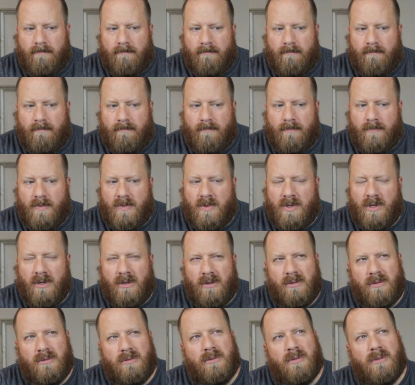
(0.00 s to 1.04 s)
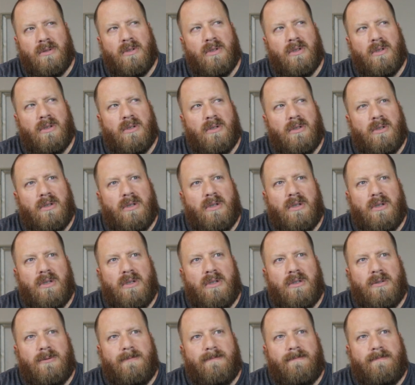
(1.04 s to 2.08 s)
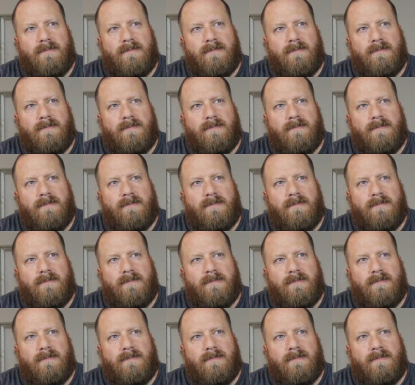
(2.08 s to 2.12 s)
(silence)